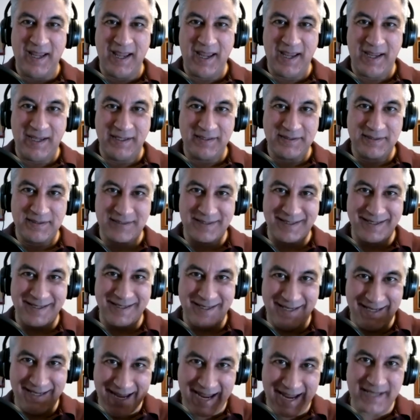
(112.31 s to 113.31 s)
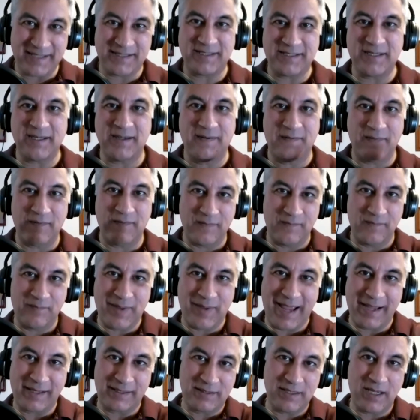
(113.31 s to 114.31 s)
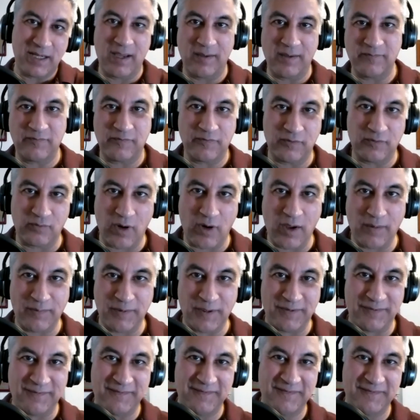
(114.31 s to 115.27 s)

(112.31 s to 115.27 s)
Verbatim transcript: and get back time for Robin?